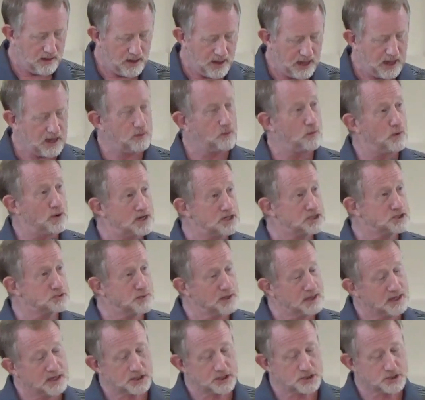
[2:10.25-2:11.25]
and wish
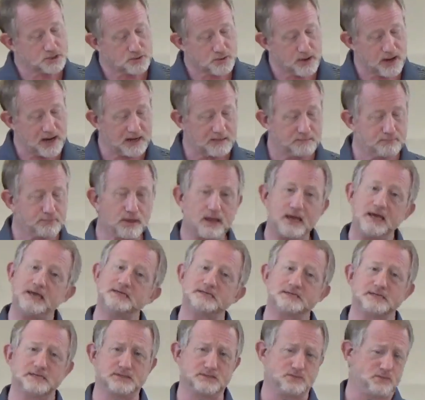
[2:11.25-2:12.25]
we could trade
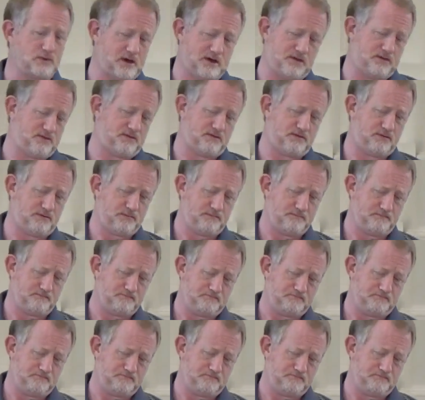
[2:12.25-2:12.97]
places with.